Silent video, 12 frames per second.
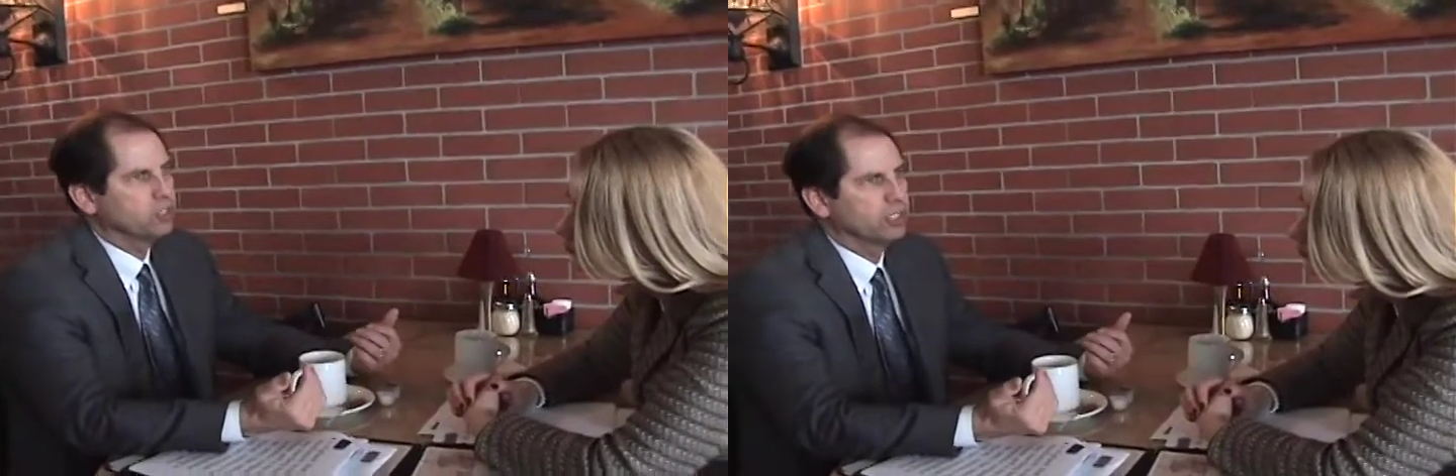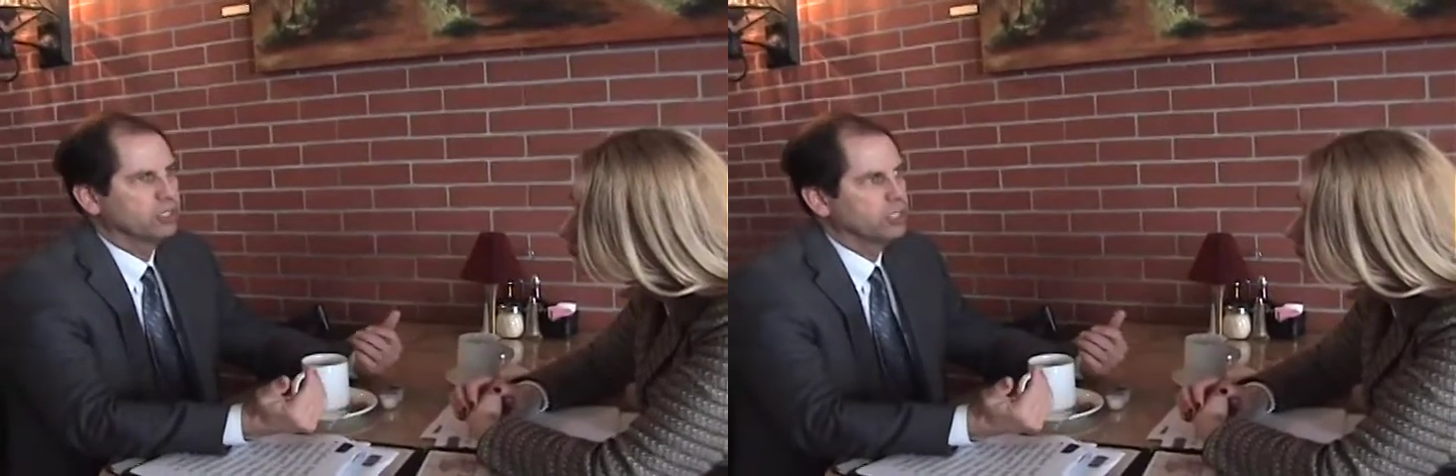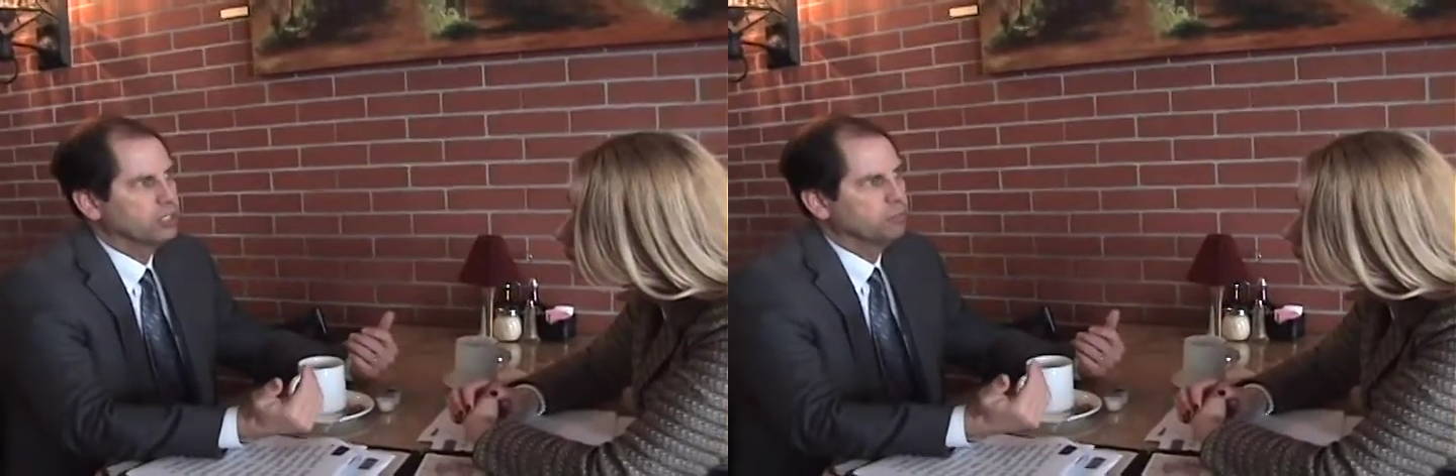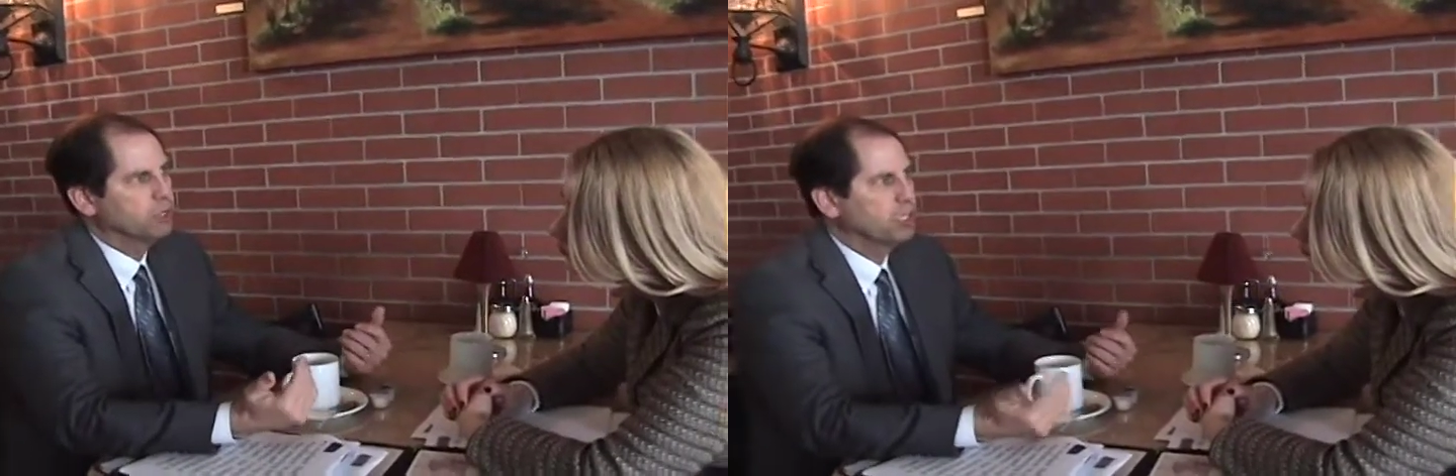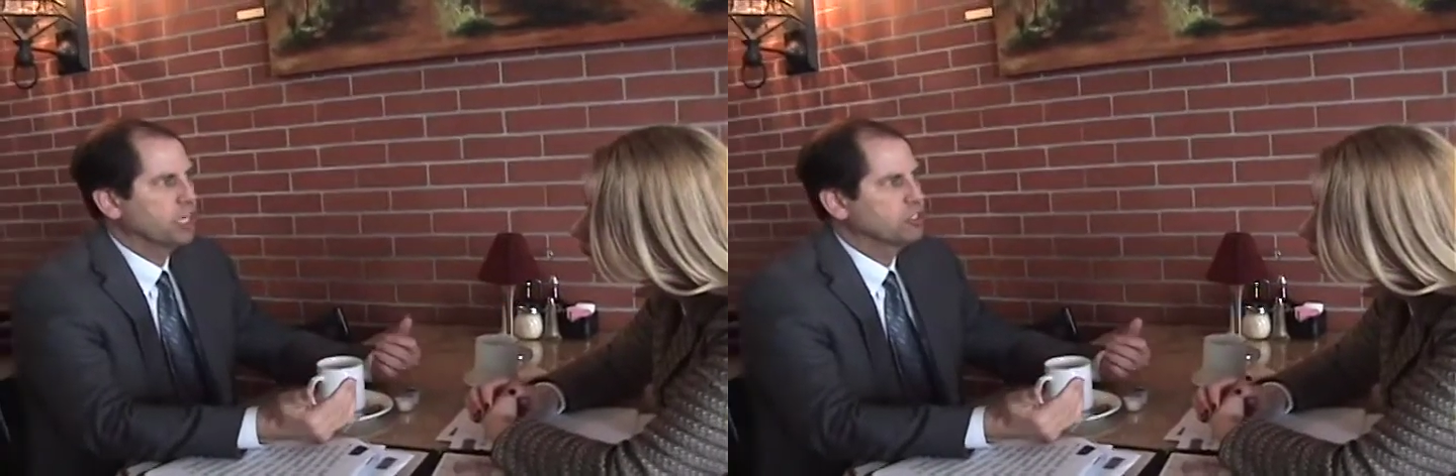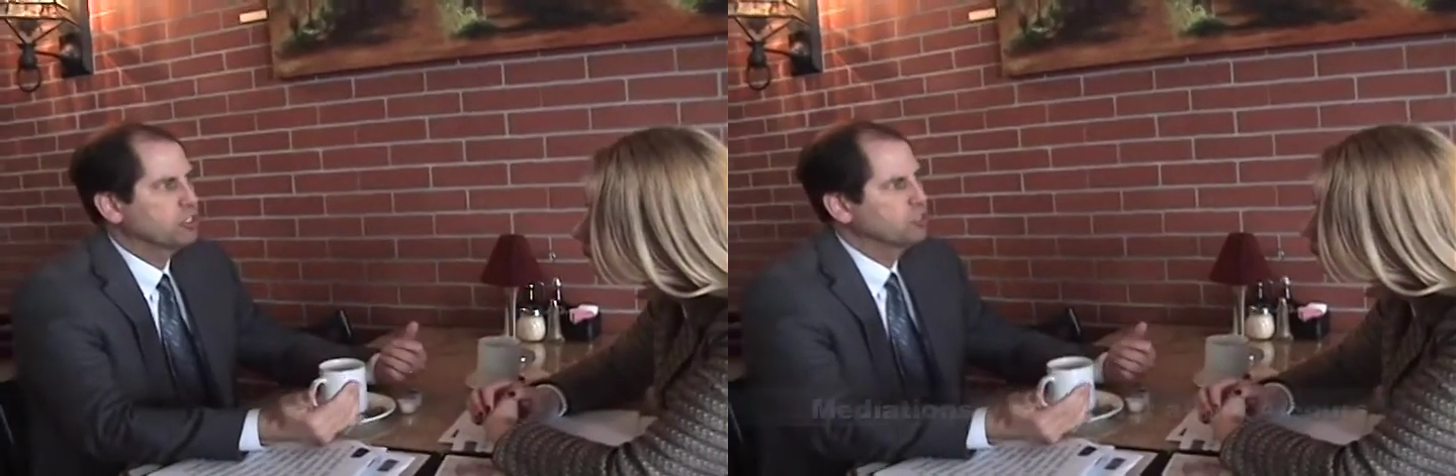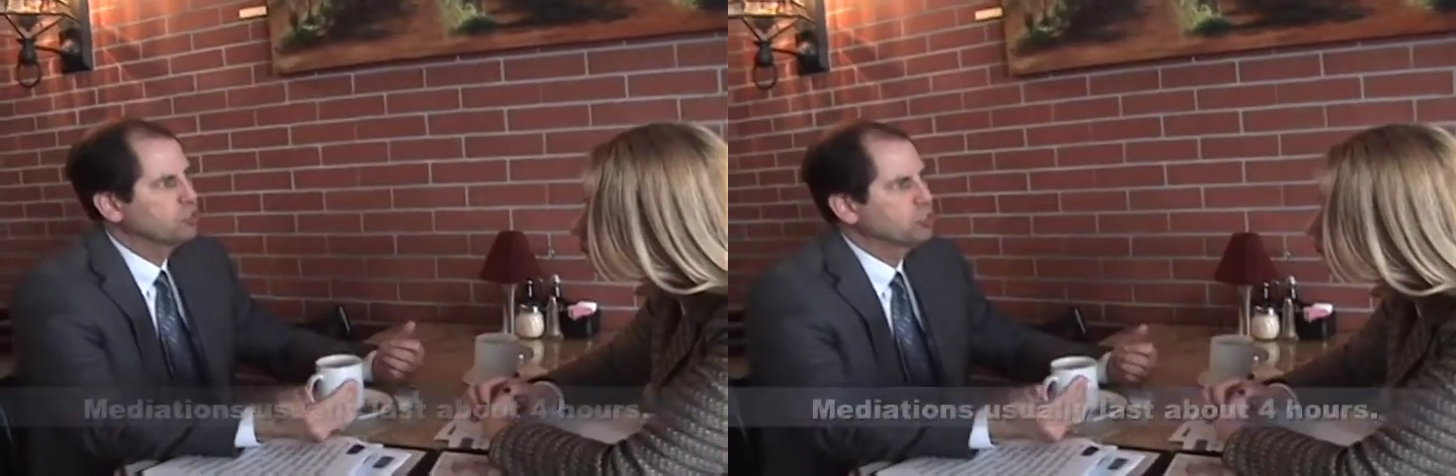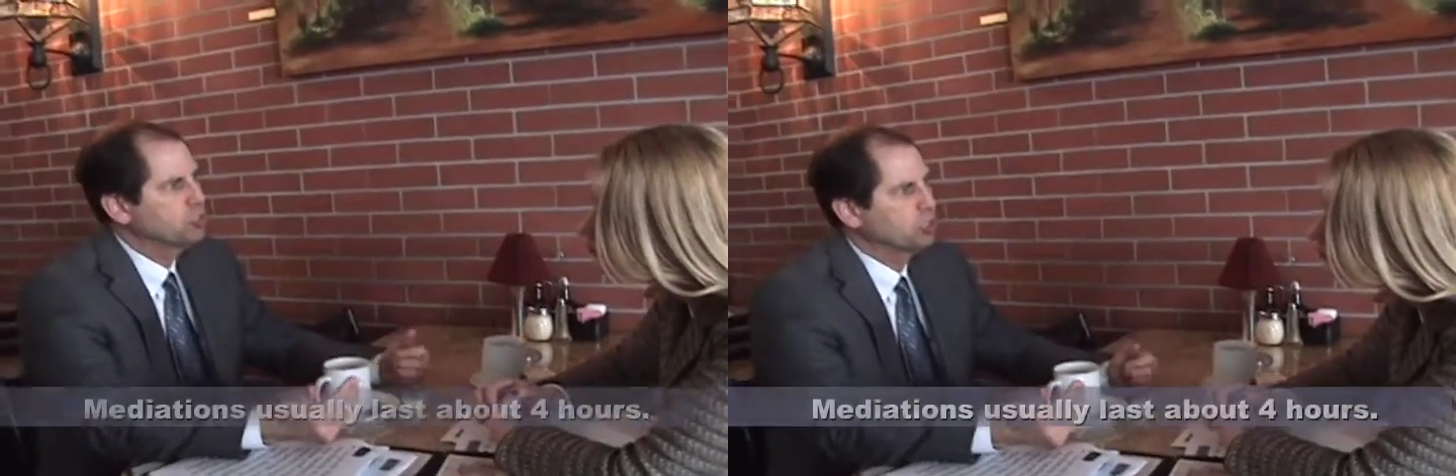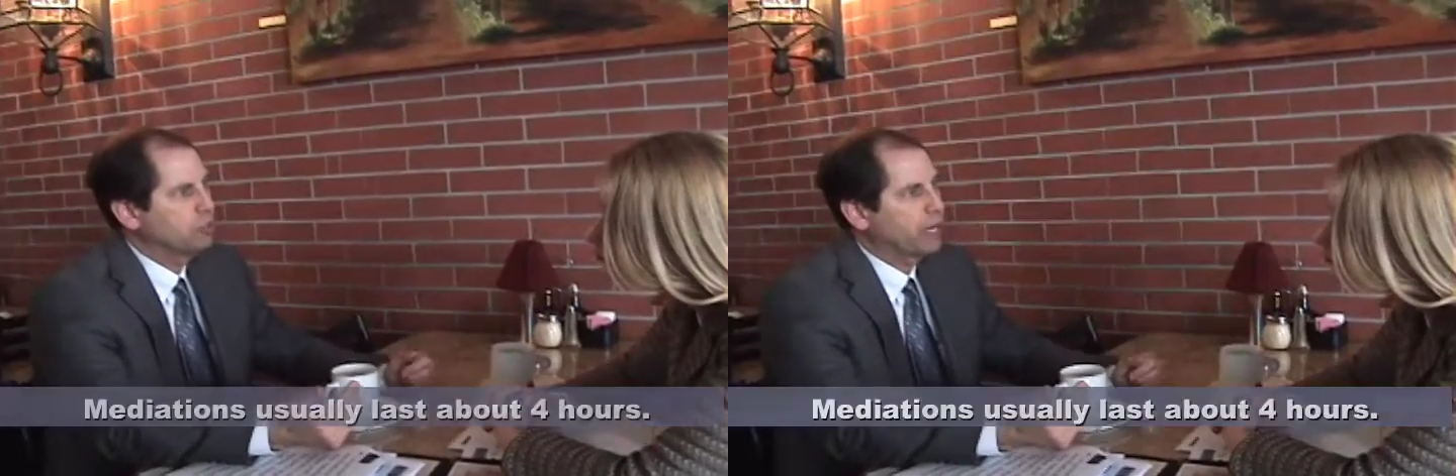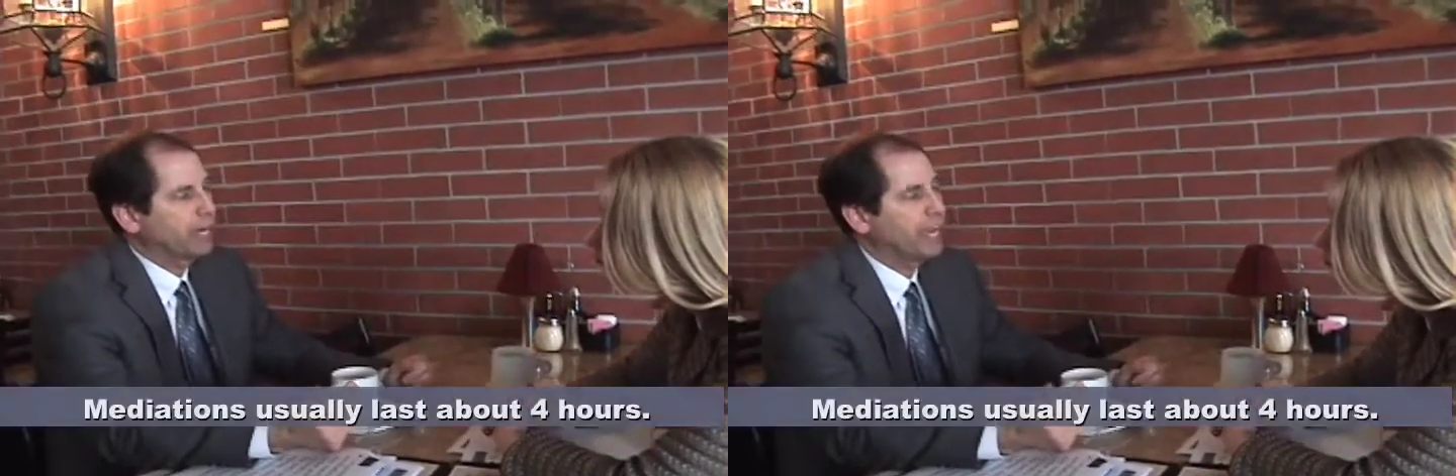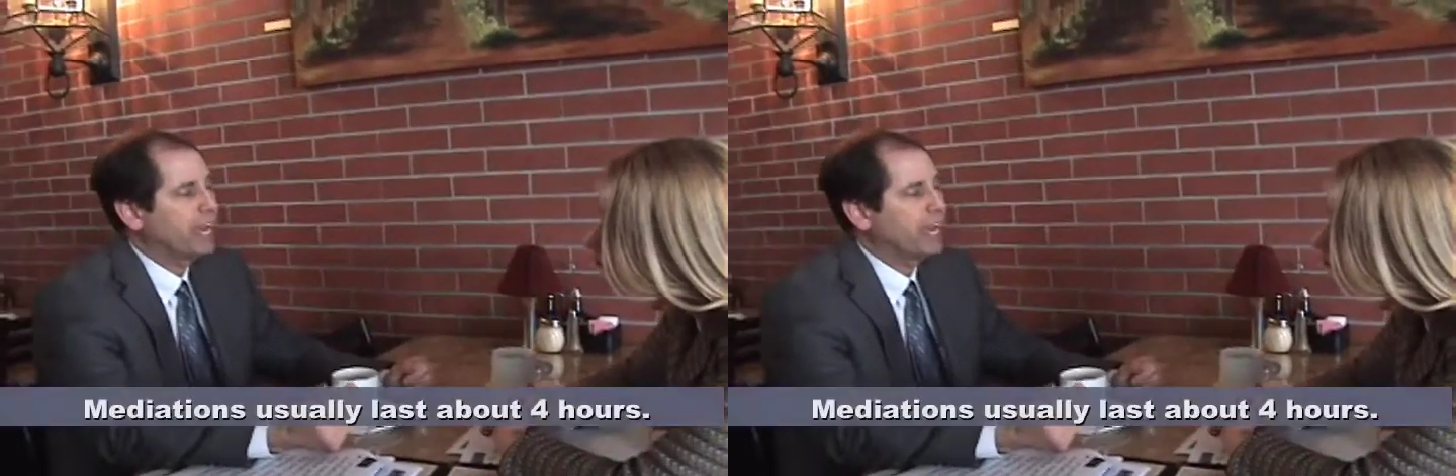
that the mediation is usually about a